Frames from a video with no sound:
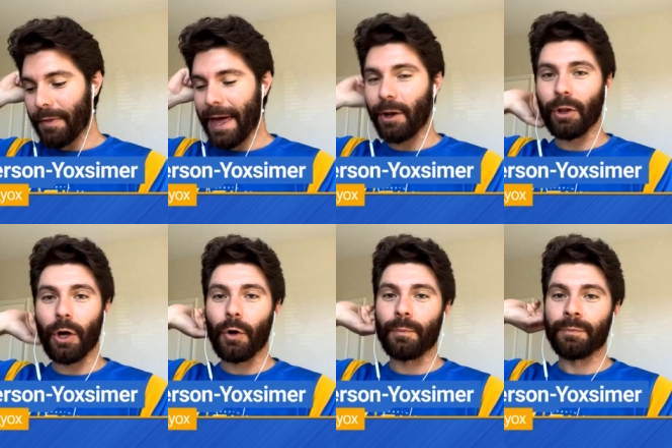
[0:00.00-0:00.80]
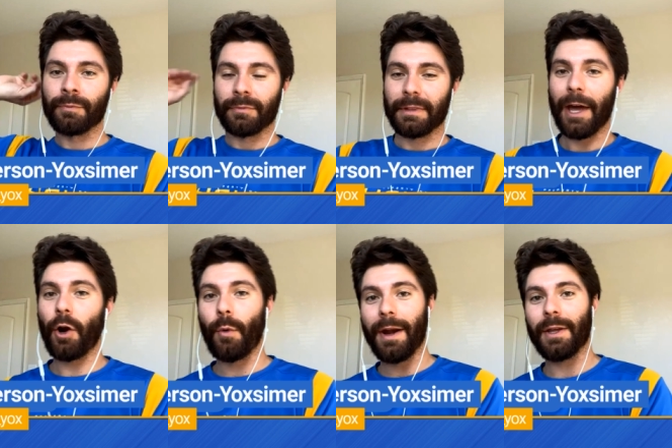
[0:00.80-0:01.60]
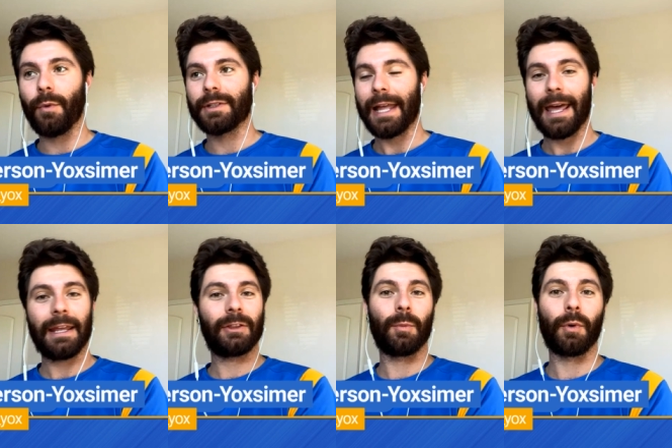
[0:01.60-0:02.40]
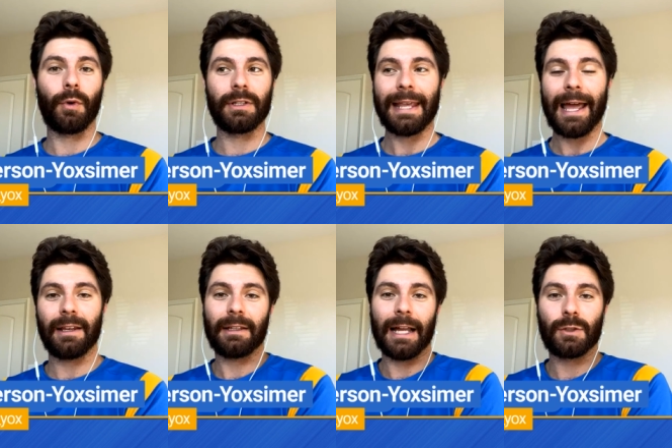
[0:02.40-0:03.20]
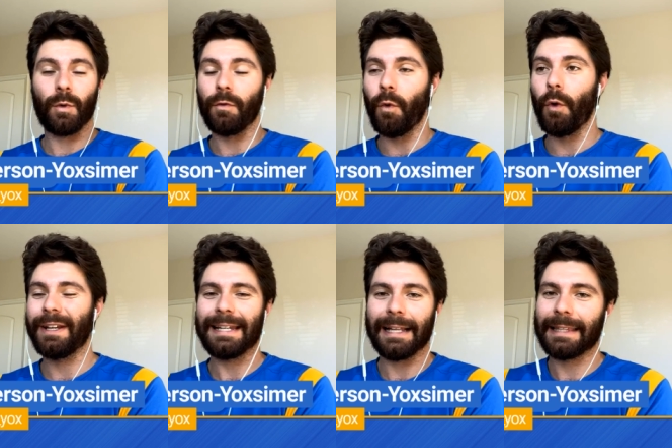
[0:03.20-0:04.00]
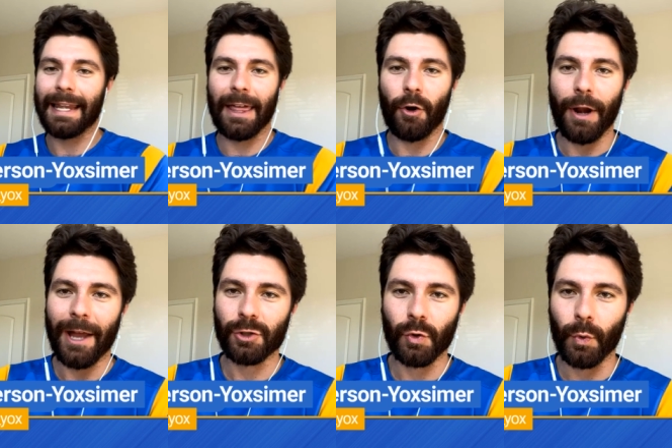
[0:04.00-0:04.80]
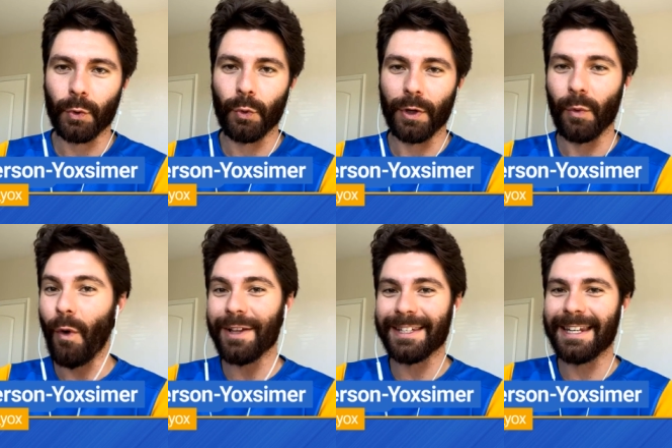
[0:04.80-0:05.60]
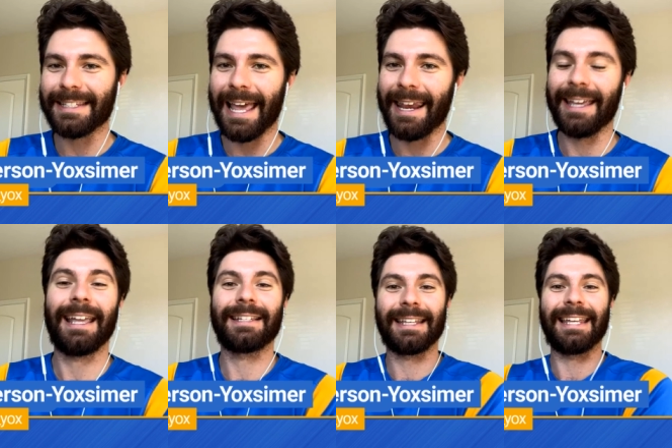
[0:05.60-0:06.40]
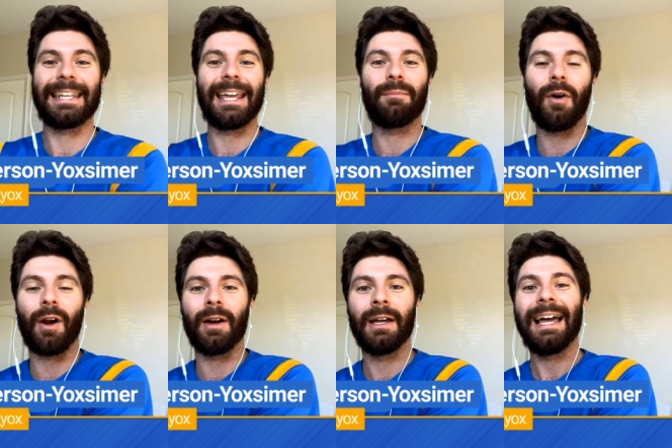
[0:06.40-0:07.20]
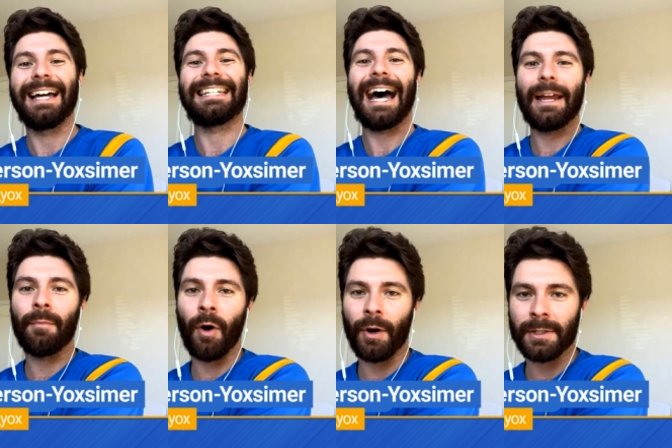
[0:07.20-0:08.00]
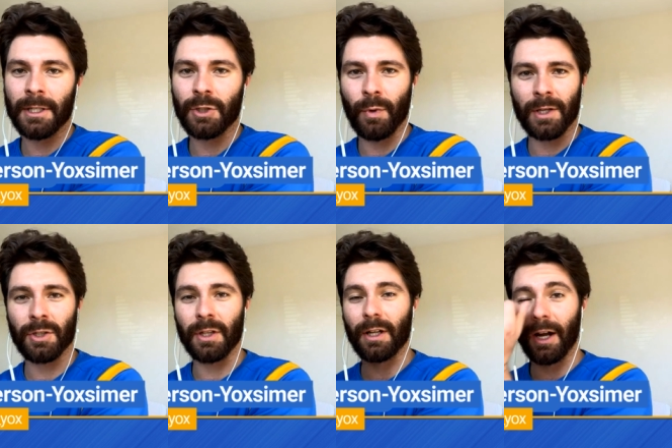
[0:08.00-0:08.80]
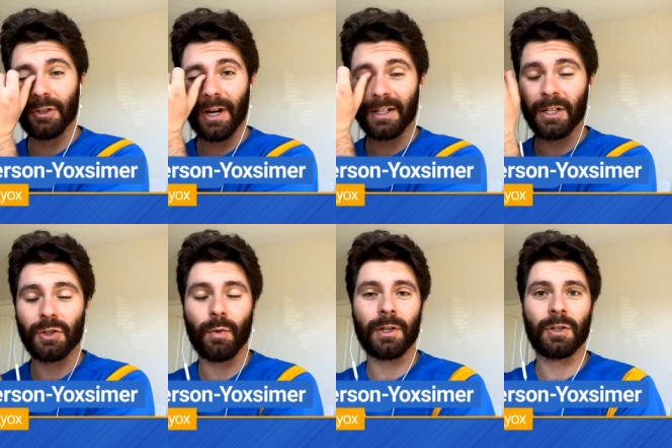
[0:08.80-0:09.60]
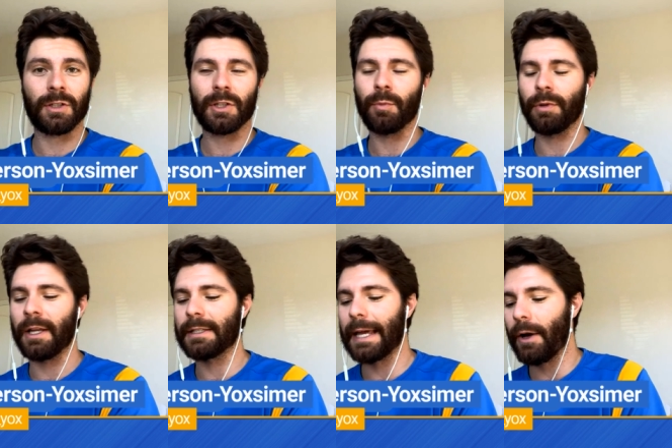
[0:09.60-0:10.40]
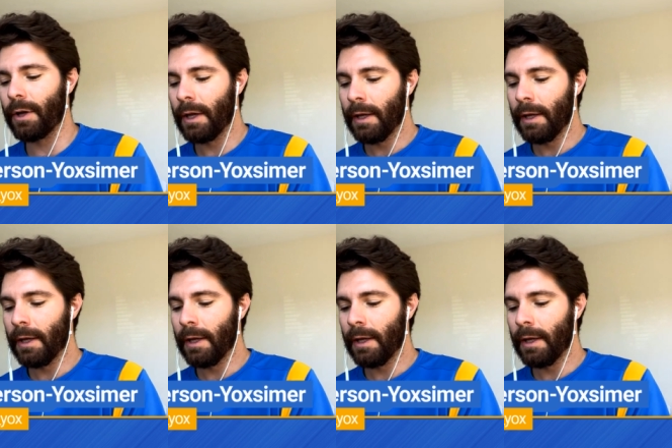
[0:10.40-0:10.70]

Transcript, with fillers: that alone, that already was a headache the Bruins had got to avoid. Not that international recruiting wasn't its headache, as the Aday Mara Adayamara situation, the contract situation still plays out.